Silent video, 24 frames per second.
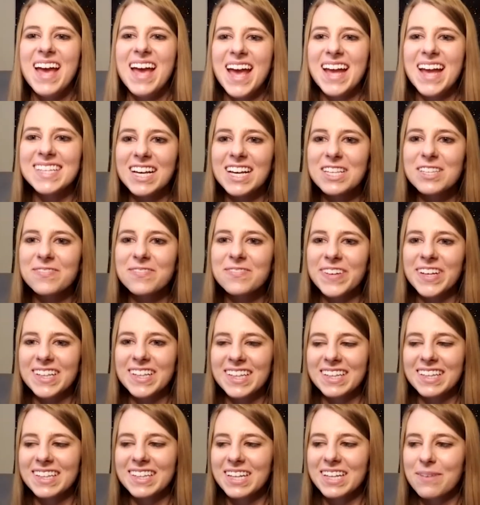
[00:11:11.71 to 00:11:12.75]
It does feel
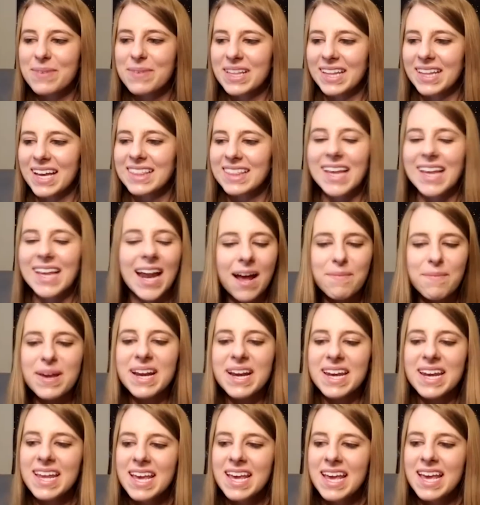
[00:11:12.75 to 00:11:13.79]
a little bit like that. I
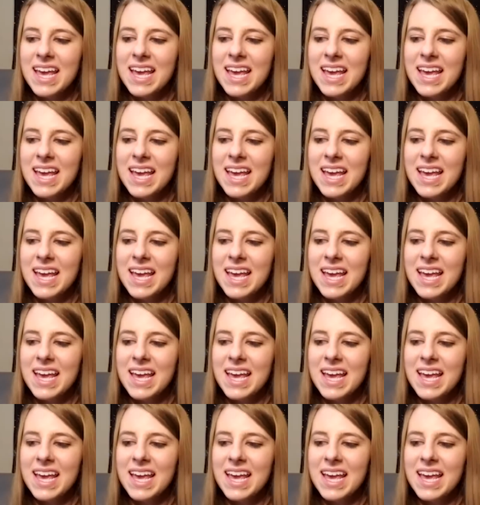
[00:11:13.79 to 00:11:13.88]
mean,